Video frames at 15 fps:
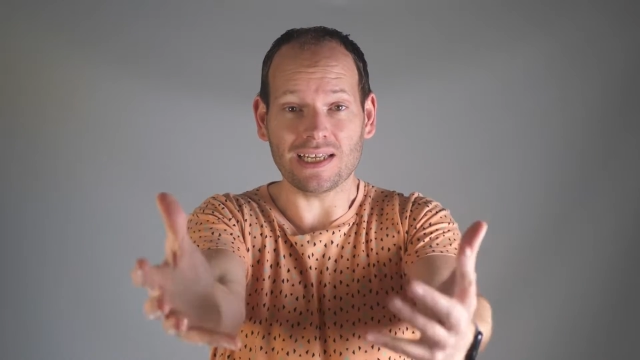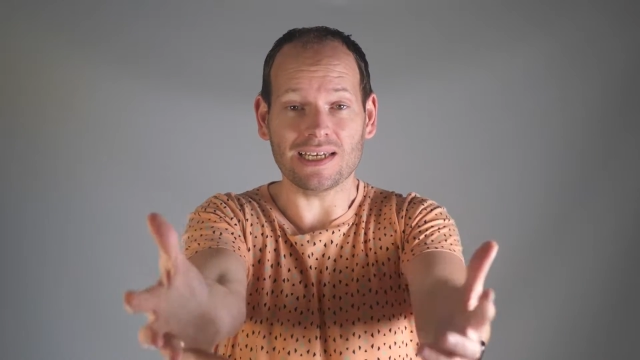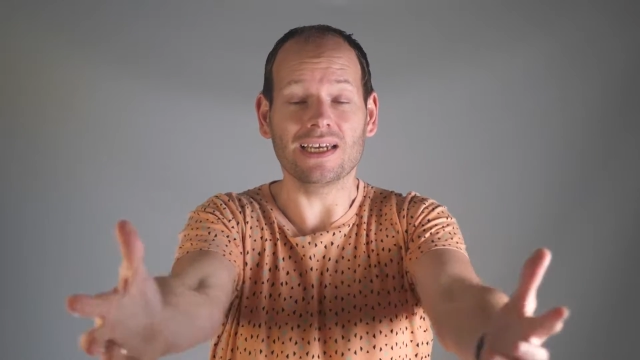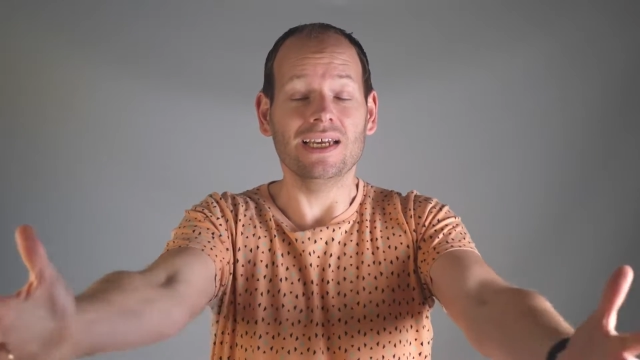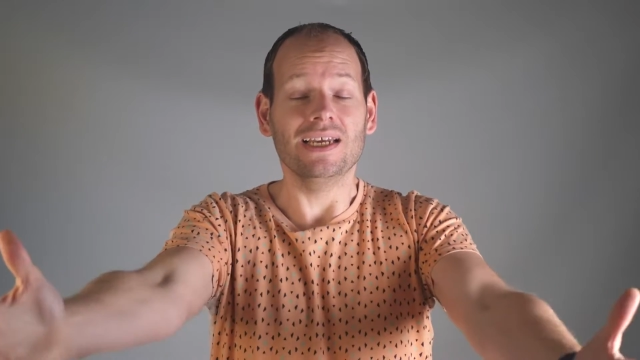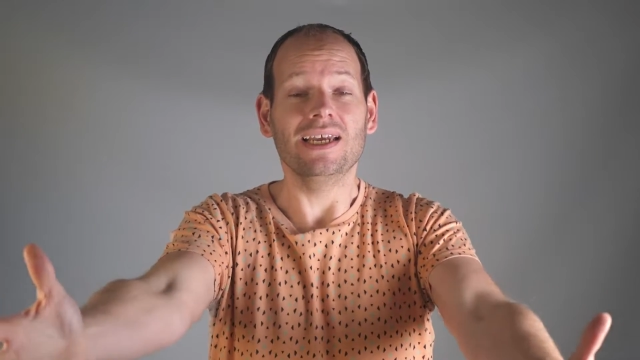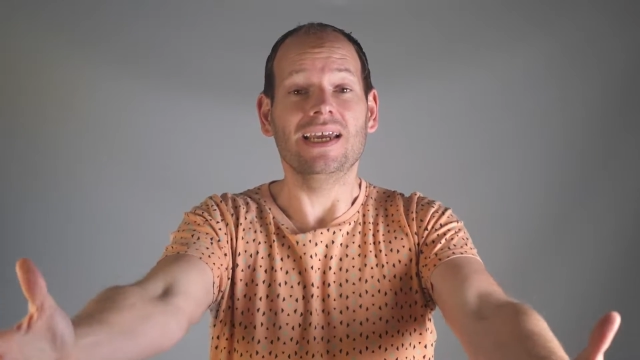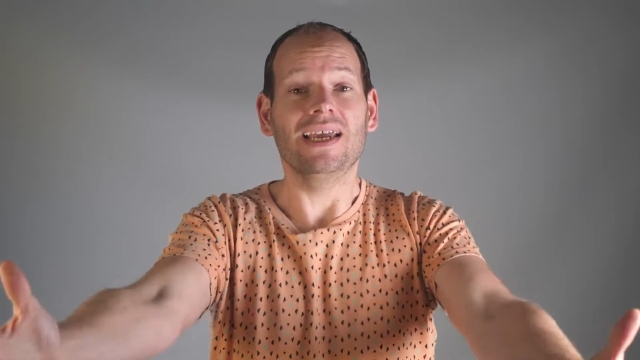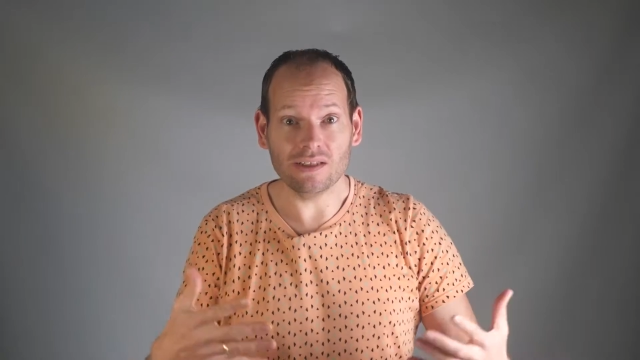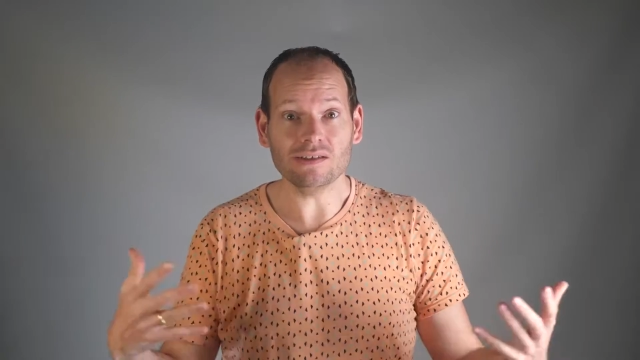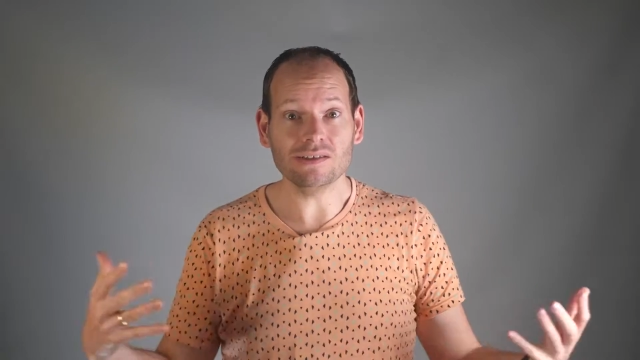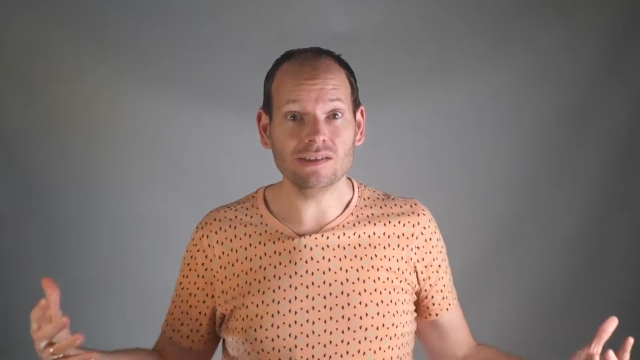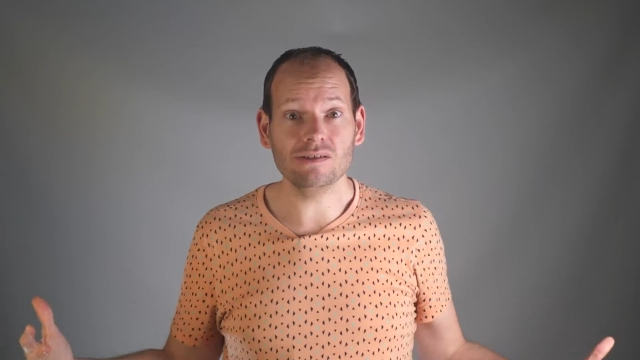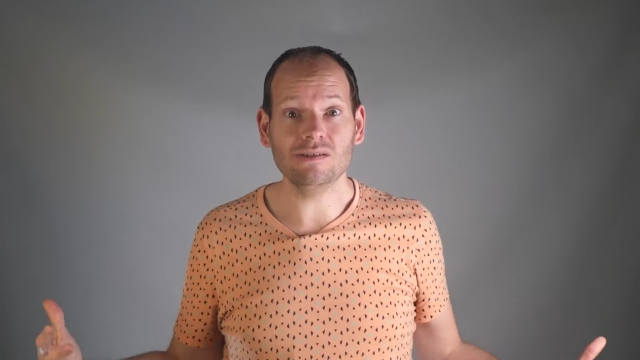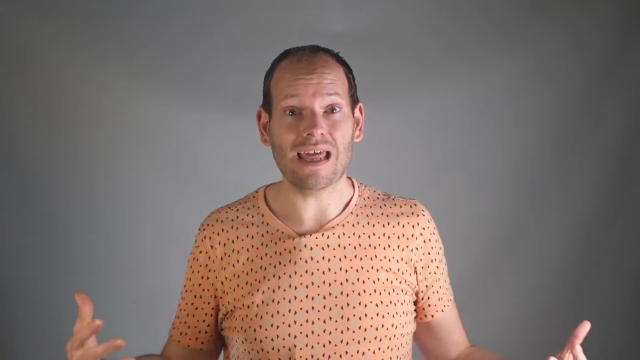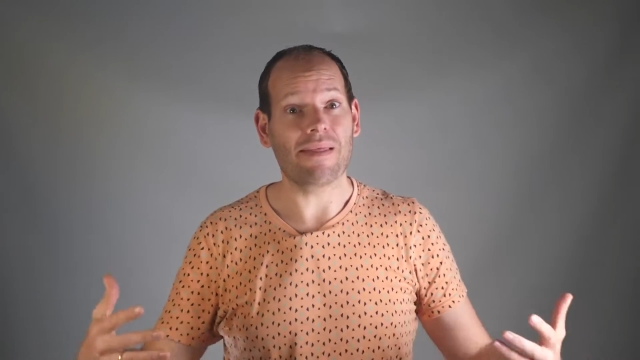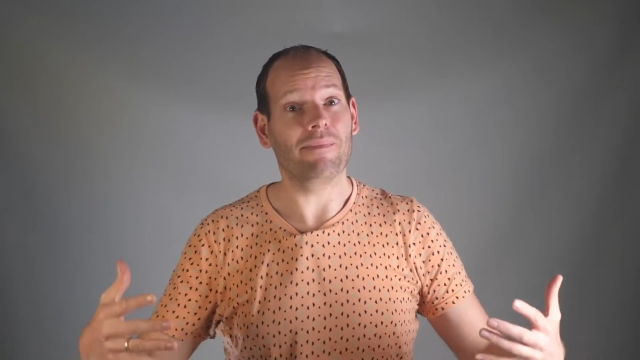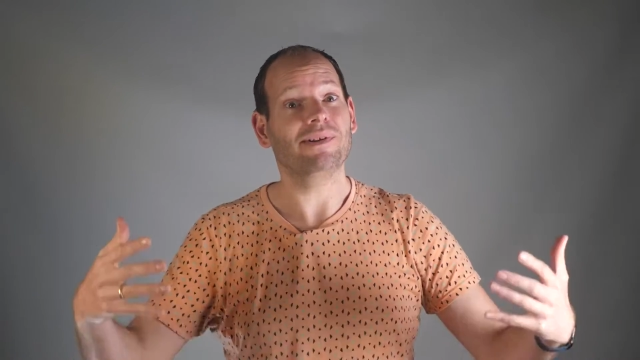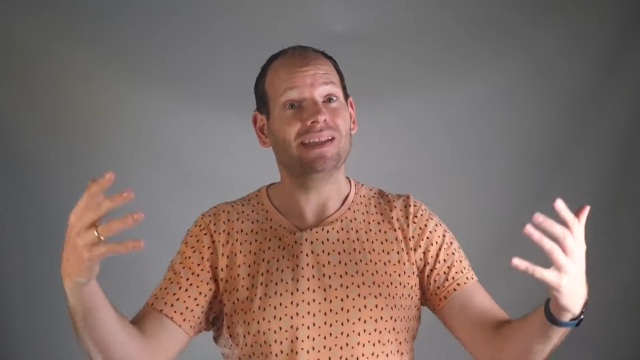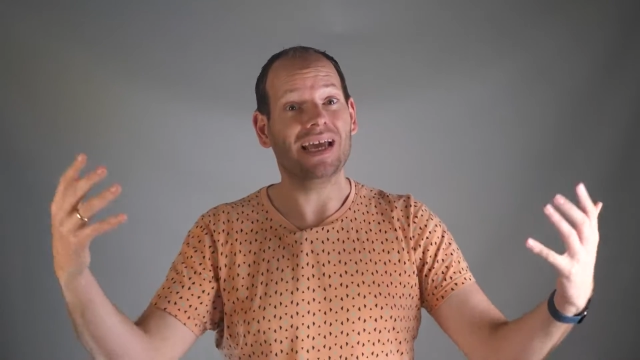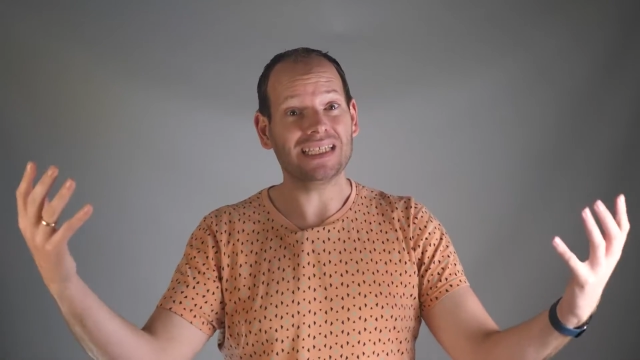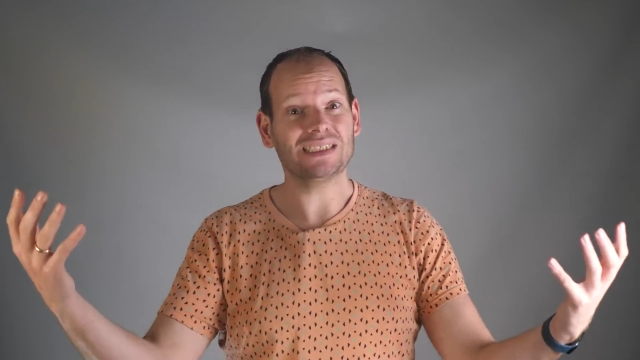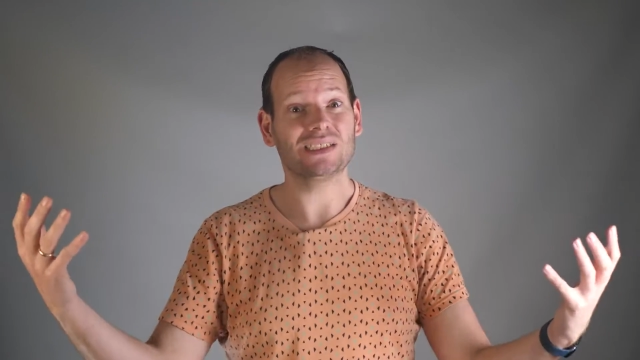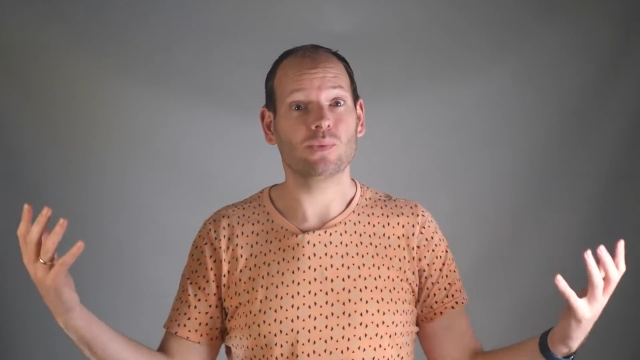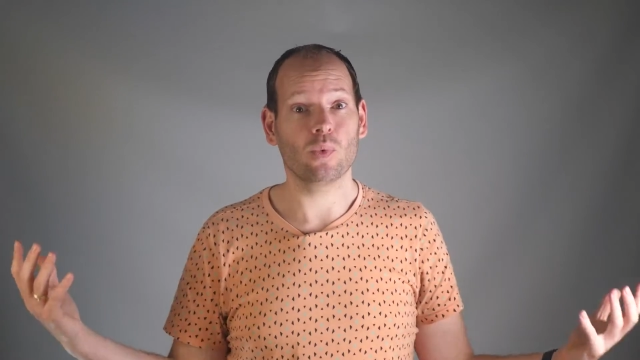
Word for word: Like, it doesn't do that, but that's